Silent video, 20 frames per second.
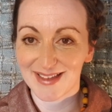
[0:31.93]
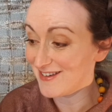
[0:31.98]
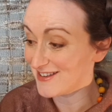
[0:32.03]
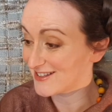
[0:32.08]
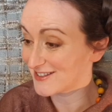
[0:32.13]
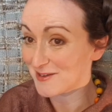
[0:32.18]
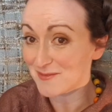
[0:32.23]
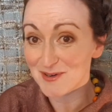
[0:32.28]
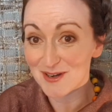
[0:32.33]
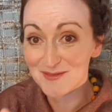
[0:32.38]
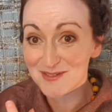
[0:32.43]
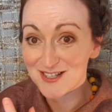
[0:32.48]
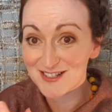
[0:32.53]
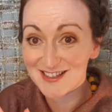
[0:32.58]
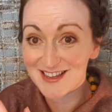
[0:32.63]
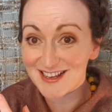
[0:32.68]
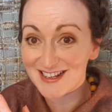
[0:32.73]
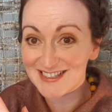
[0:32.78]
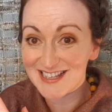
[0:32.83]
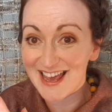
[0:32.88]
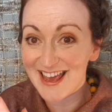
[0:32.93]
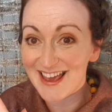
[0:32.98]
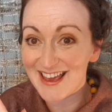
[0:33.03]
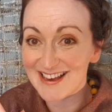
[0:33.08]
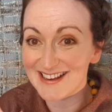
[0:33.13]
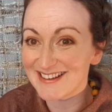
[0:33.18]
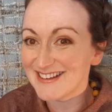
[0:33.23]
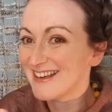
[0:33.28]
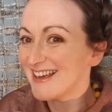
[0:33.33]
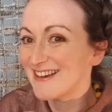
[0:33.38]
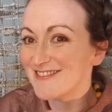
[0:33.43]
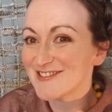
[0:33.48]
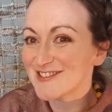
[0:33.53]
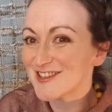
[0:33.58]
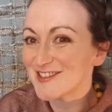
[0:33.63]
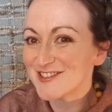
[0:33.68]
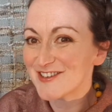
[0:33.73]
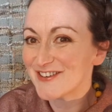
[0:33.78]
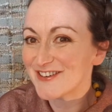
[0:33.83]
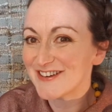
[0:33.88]
And sometimes this thing is here, here is
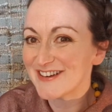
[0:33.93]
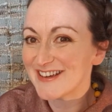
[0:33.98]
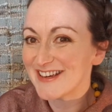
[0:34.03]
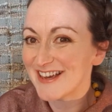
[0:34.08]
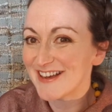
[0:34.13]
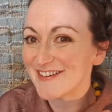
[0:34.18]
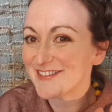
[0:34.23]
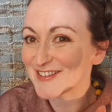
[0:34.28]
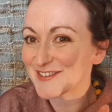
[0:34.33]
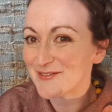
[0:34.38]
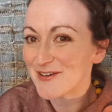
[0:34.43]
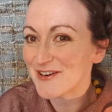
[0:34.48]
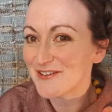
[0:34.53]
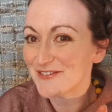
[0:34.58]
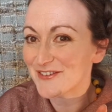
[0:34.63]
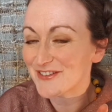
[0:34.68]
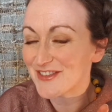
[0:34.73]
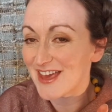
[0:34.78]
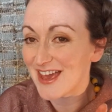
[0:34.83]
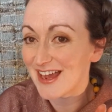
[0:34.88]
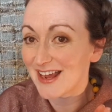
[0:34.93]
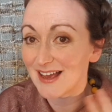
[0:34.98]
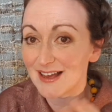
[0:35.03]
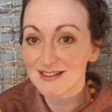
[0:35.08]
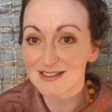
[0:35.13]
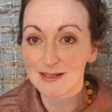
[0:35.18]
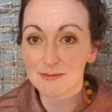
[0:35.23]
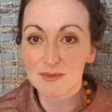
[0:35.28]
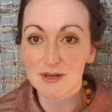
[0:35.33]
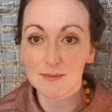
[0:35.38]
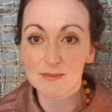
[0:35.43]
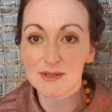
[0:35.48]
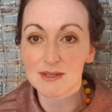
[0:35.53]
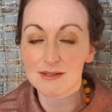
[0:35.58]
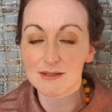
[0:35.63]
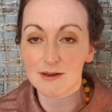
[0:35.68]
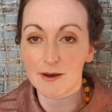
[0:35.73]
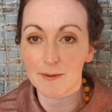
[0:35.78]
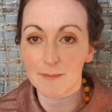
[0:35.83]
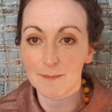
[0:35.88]
the joy, here is the wonderful thing, and sometimes
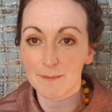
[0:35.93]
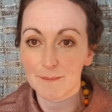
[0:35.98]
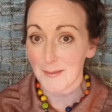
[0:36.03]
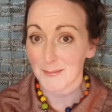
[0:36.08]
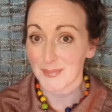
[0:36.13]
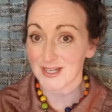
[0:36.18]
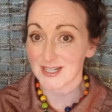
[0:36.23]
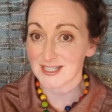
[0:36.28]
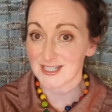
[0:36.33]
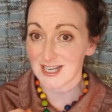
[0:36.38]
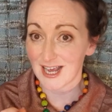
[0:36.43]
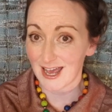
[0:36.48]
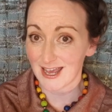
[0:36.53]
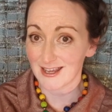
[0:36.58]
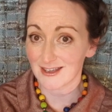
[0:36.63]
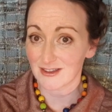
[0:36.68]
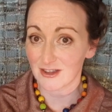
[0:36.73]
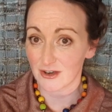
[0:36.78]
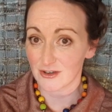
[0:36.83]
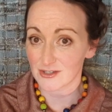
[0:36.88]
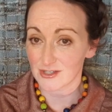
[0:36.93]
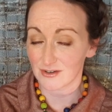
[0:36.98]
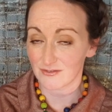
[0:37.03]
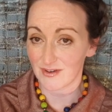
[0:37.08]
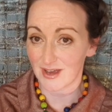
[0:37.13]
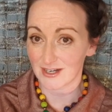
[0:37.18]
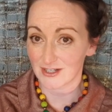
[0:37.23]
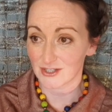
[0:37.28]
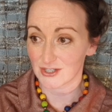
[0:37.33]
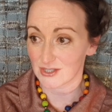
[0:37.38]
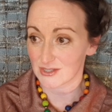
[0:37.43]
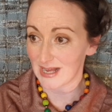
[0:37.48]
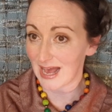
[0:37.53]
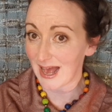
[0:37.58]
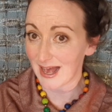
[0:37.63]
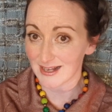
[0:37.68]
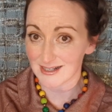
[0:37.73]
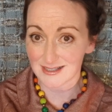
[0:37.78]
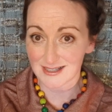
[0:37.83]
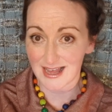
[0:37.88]
it's not. But take those adventures
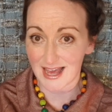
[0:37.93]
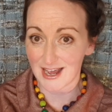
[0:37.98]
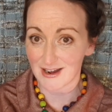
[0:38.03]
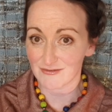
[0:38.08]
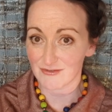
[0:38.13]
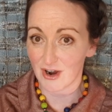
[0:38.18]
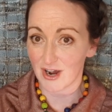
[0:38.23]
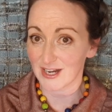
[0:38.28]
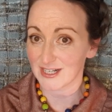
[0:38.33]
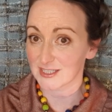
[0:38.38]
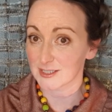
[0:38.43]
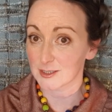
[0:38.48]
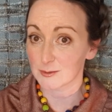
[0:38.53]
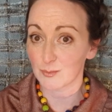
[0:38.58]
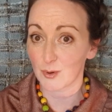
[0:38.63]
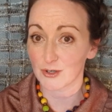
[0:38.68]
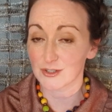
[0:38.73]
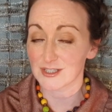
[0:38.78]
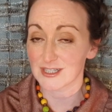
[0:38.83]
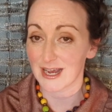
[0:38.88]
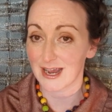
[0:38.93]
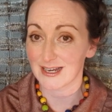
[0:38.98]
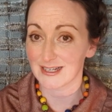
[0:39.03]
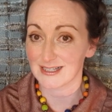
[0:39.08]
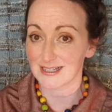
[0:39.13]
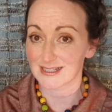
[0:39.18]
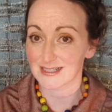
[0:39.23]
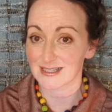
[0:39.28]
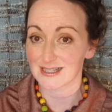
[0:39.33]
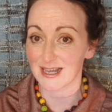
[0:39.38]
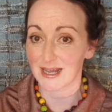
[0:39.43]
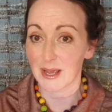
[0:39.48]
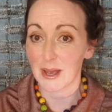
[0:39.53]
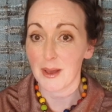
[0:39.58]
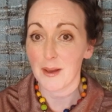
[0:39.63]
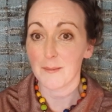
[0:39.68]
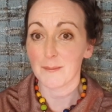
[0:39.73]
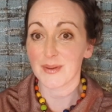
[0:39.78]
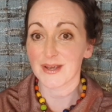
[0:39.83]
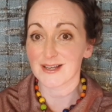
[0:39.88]
as they arise spontaneously,
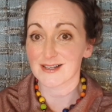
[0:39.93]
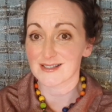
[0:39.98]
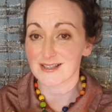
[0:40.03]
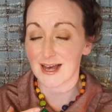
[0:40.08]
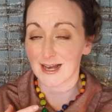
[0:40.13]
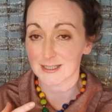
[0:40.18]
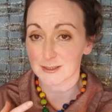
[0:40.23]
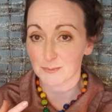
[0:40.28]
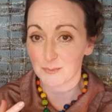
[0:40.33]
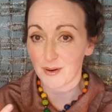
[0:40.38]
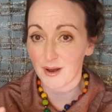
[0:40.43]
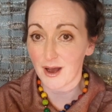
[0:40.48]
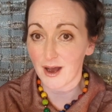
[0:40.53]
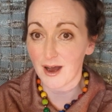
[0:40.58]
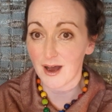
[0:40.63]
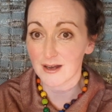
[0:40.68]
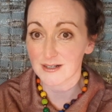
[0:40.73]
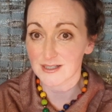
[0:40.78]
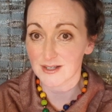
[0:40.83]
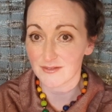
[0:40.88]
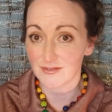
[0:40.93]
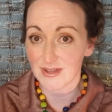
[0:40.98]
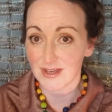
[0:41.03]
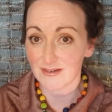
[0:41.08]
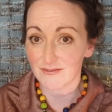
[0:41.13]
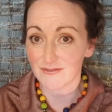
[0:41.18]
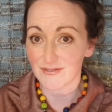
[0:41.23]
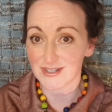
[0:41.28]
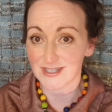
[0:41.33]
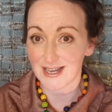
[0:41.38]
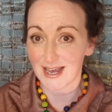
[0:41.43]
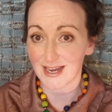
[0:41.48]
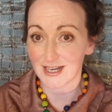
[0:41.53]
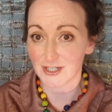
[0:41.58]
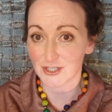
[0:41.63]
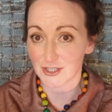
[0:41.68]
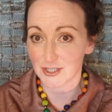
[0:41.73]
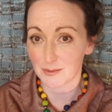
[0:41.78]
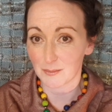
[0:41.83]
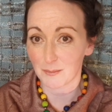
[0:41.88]
because that's part of the
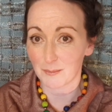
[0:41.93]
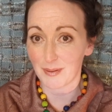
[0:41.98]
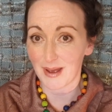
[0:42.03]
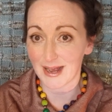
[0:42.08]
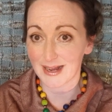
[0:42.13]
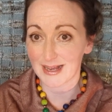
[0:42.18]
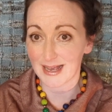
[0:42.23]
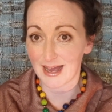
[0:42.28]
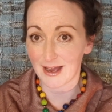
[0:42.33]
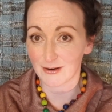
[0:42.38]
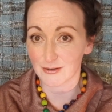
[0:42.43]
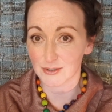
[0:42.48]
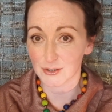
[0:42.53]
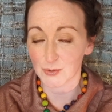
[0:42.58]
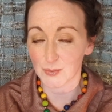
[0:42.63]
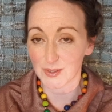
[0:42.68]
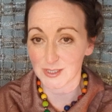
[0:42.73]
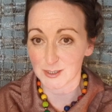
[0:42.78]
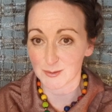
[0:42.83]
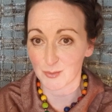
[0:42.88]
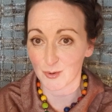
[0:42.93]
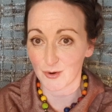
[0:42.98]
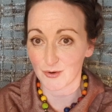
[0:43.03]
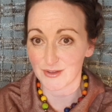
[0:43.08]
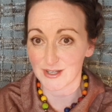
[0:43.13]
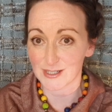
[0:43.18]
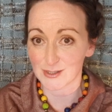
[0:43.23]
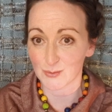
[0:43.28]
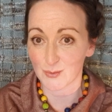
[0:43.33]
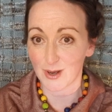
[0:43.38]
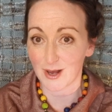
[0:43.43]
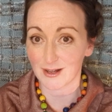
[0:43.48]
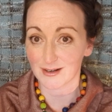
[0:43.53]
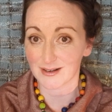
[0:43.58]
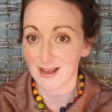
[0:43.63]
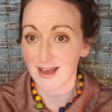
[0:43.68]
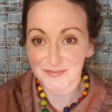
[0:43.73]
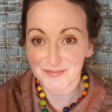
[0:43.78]
invitation back out to explore this world.